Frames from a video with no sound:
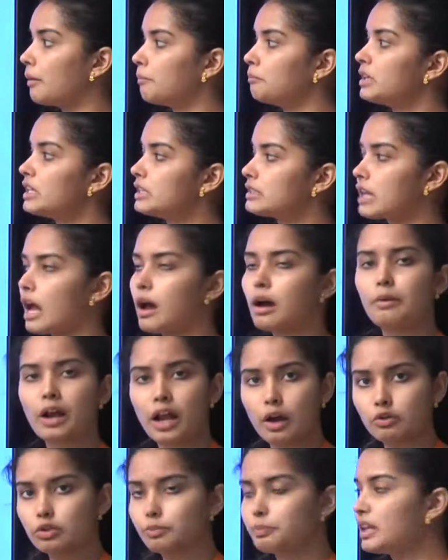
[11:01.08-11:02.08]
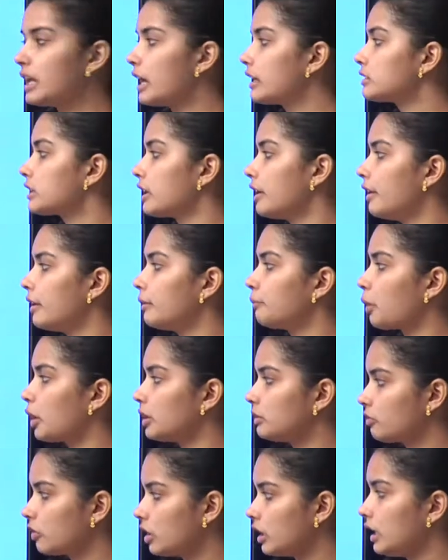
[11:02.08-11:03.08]
means around pH
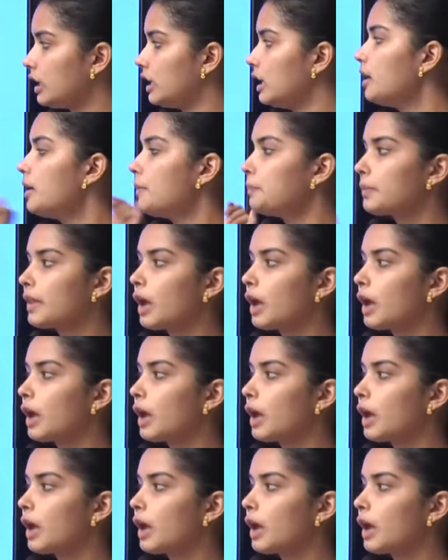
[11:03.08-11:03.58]
11.3,